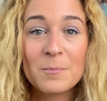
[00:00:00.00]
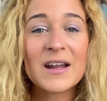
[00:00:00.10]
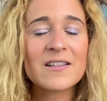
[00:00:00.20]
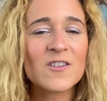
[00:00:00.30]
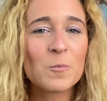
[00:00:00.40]
but
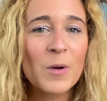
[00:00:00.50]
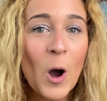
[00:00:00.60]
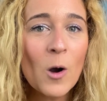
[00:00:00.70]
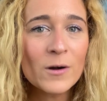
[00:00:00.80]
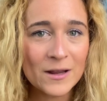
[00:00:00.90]
its
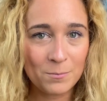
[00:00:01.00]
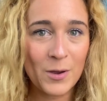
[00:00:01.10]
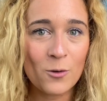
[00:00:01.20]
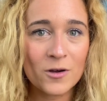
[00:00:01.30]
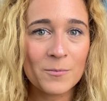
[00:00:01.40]
opponent
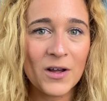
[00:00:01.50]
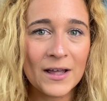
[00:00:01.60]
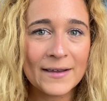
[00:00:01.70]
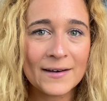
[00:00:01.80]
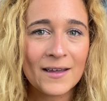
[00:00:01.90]
Pokemon